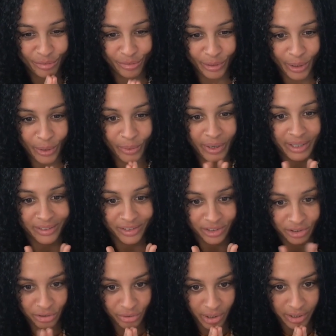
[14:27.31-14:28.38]
flow and
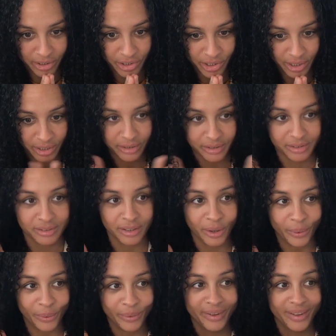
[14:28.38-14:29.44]
structure.
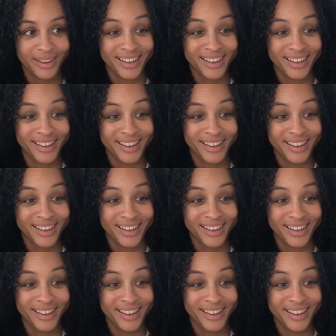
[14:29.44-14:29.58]
So